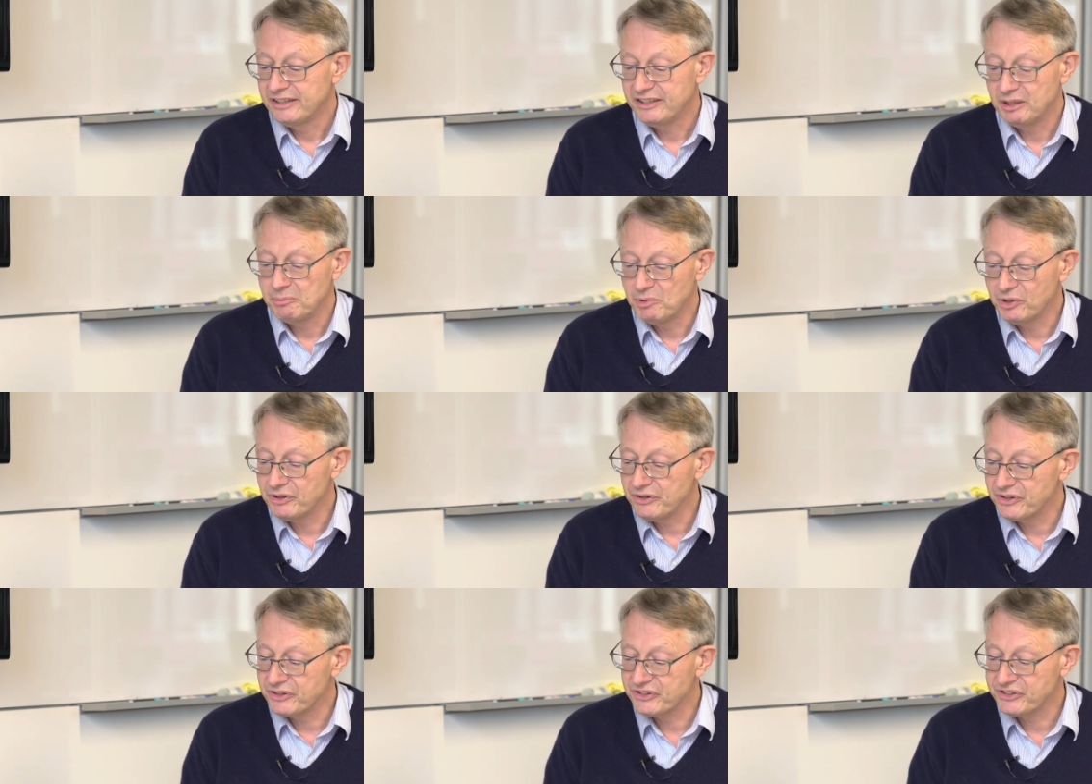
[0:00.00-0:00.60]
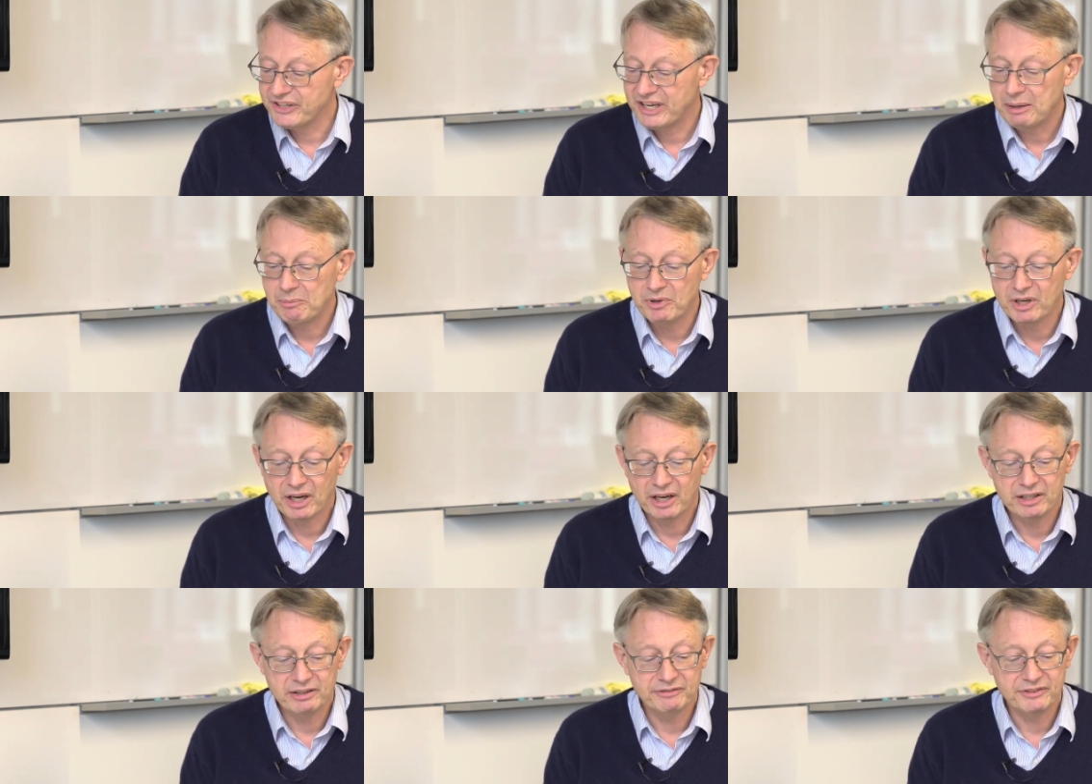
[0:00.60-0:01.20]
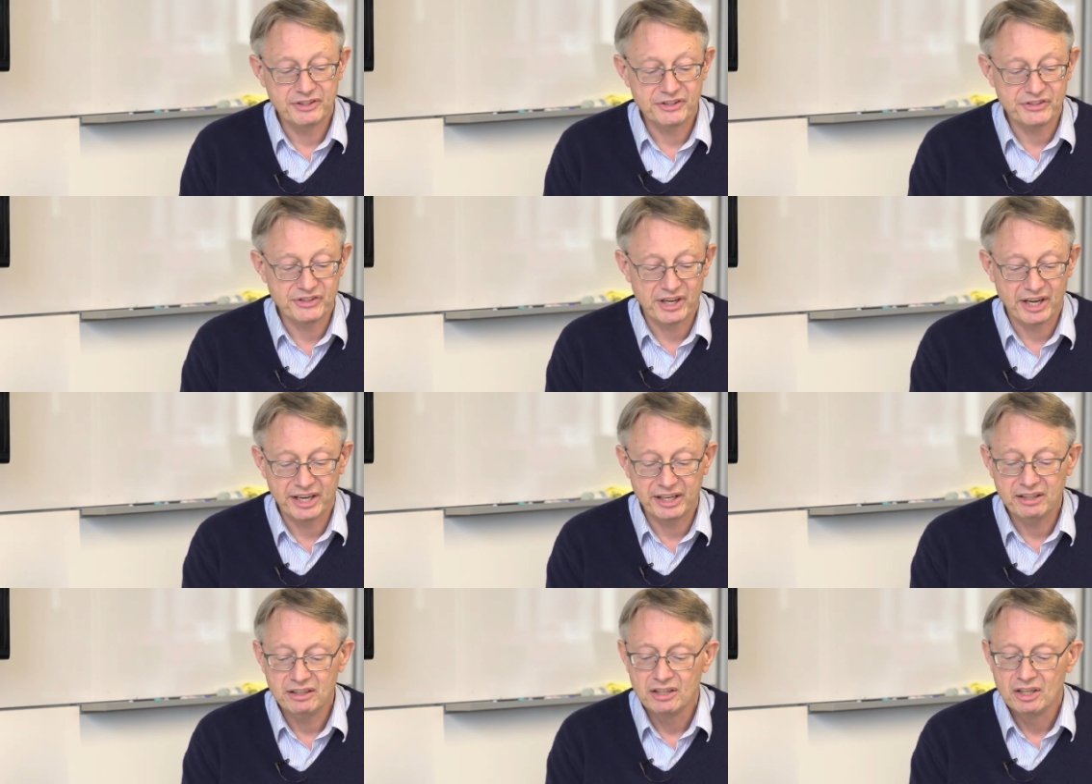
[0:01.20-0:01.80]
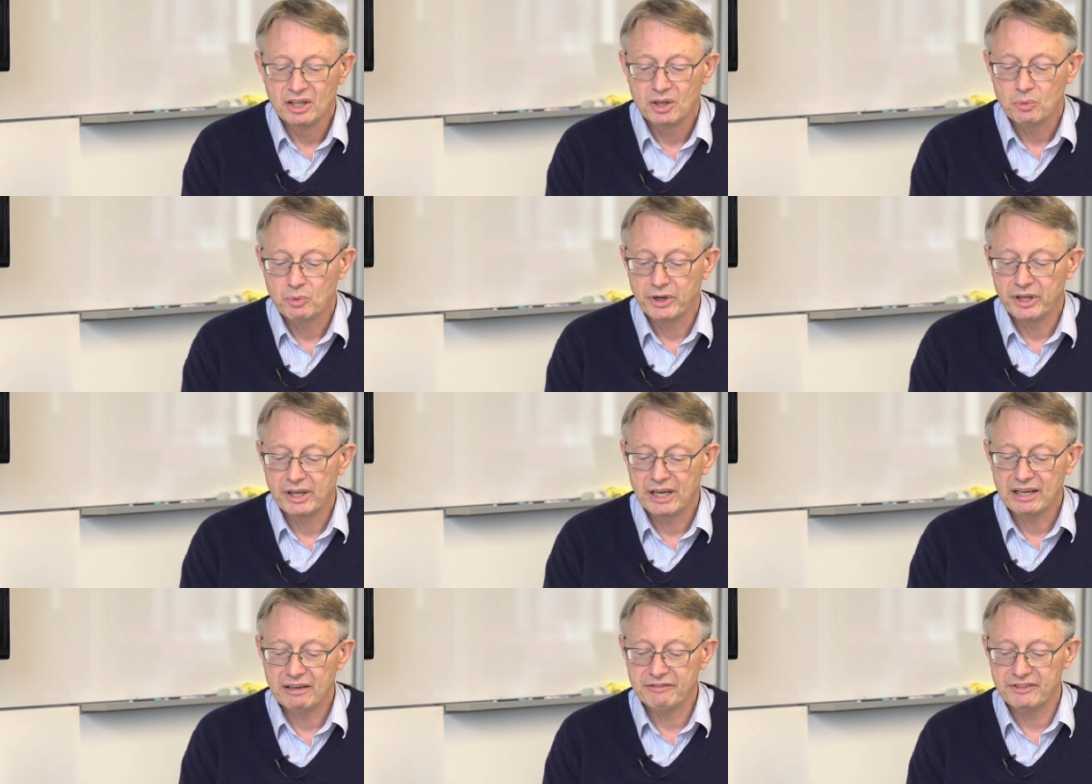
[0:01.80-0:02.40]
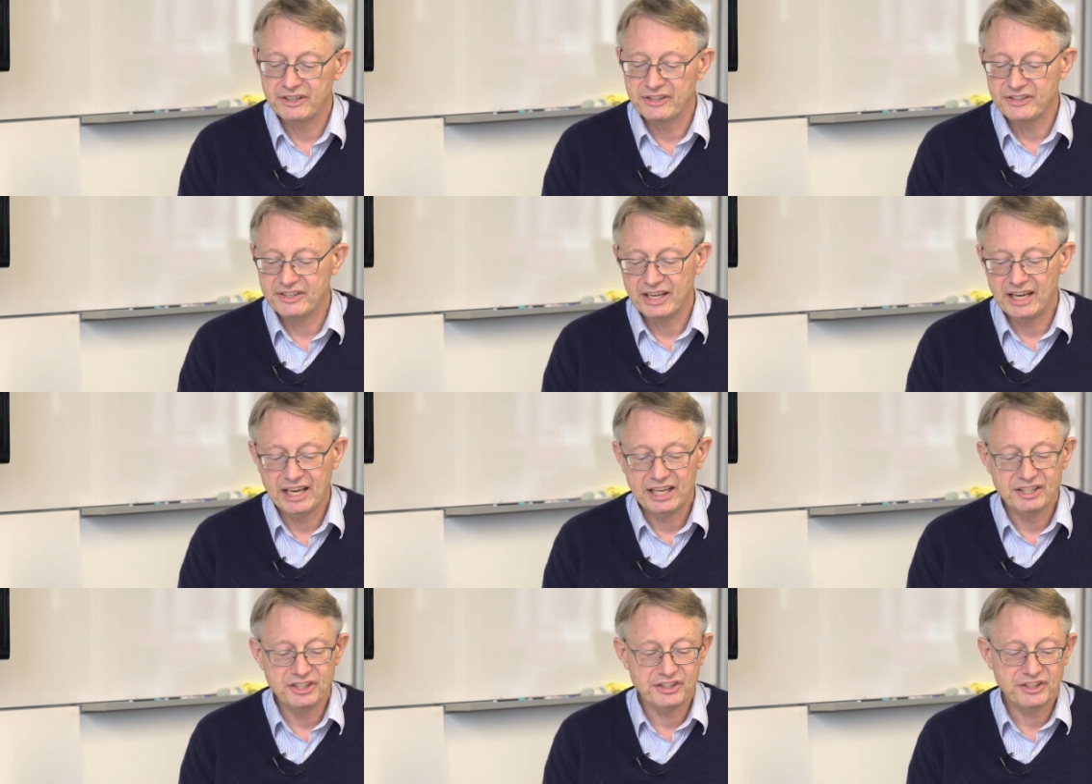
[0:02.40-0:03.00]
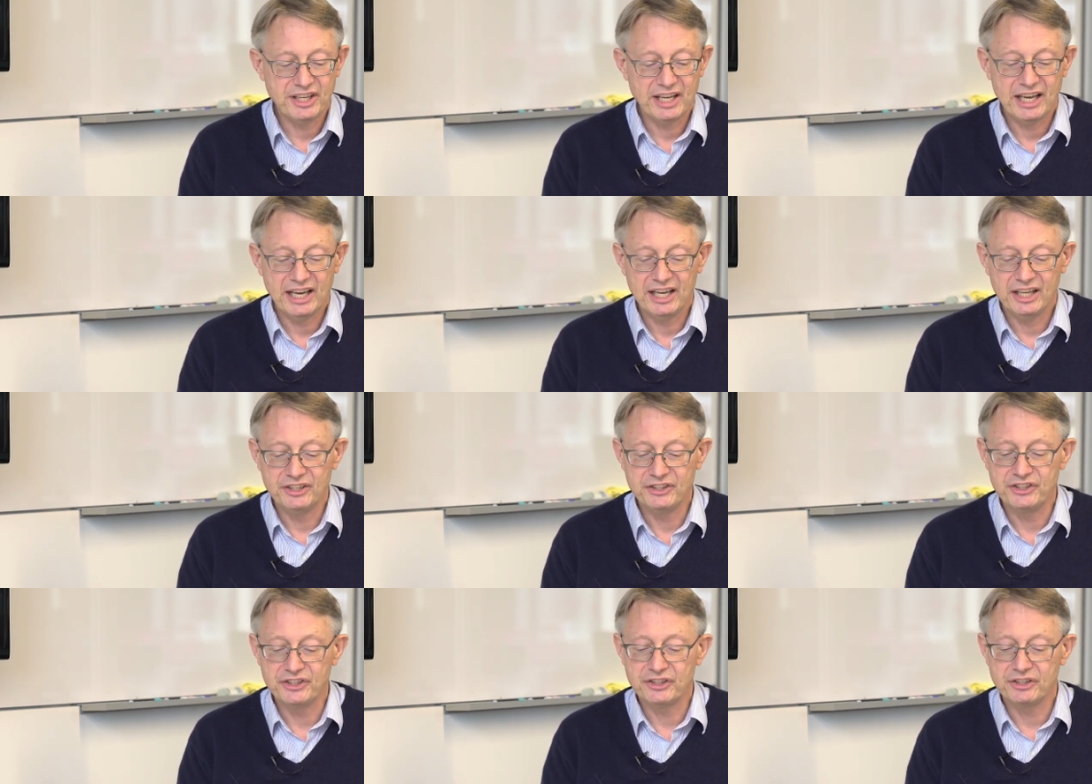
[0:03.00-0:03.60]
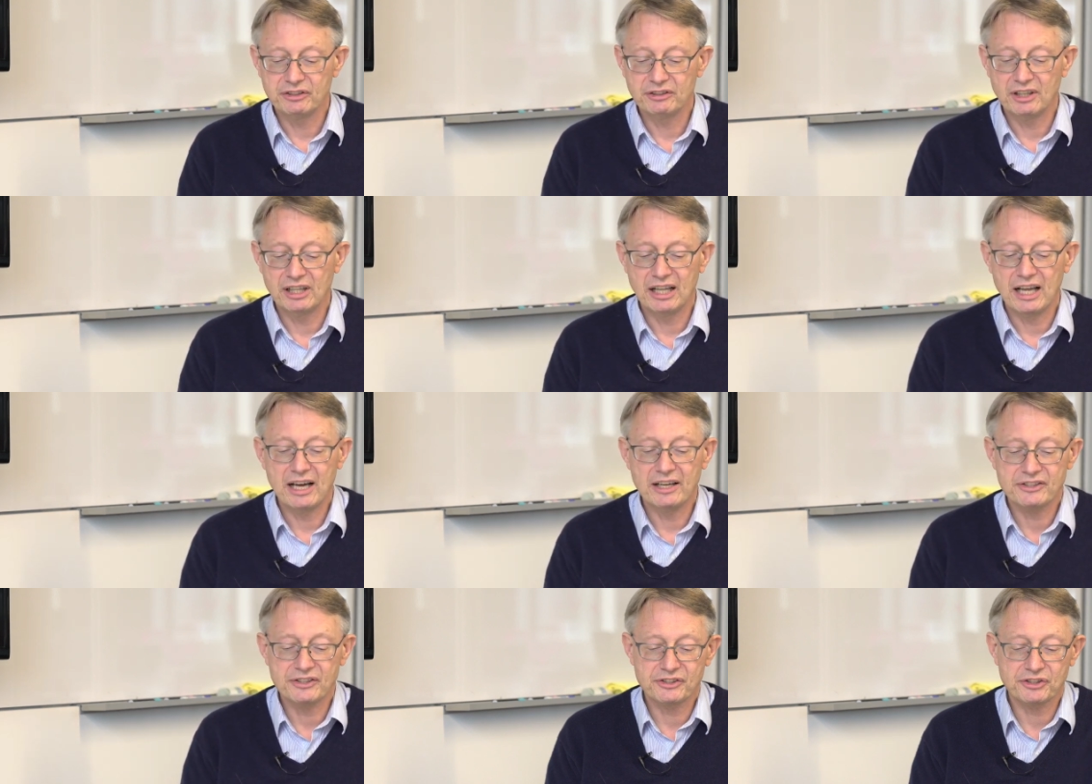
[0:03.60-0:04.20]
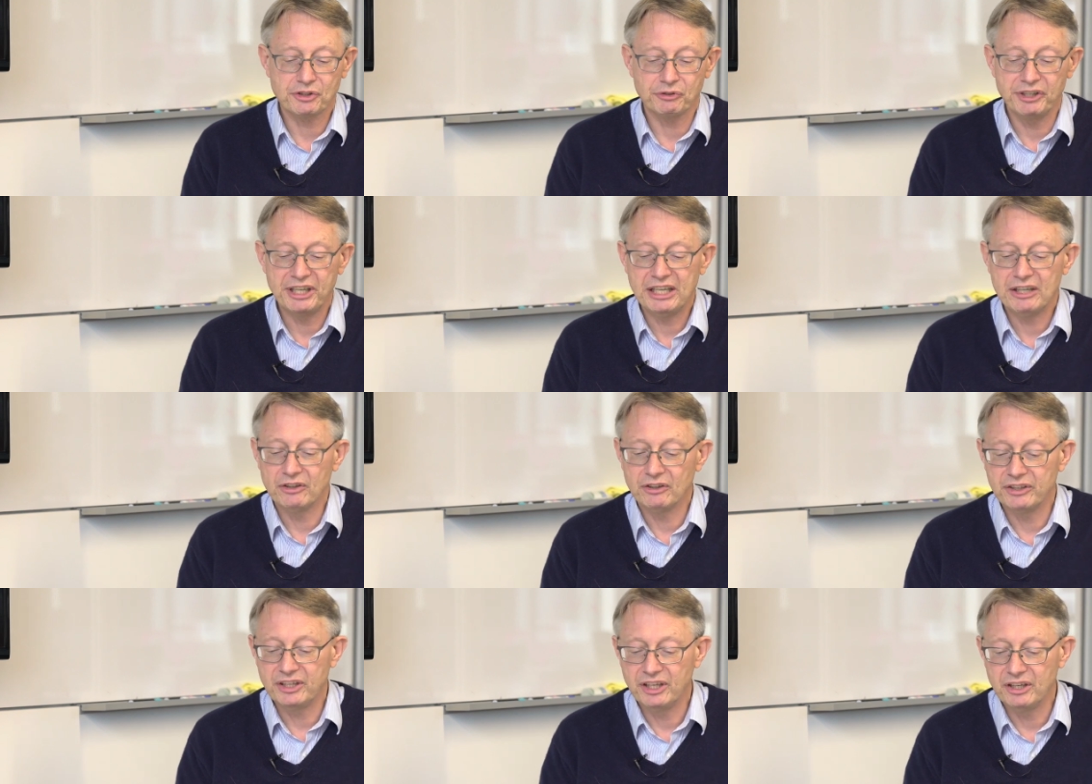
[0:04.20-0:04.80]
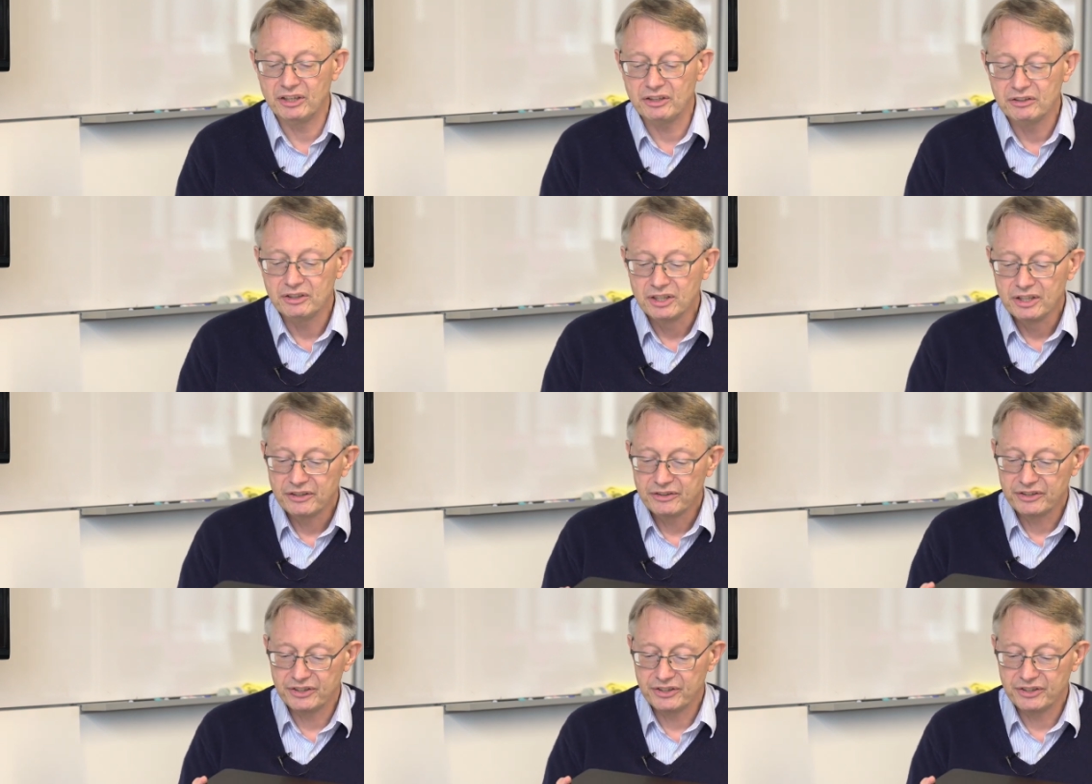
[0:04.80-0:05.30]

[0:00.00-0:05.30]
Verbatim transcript: they mirror the same kind of design where you have this edge-to-edge -edge glass screen on here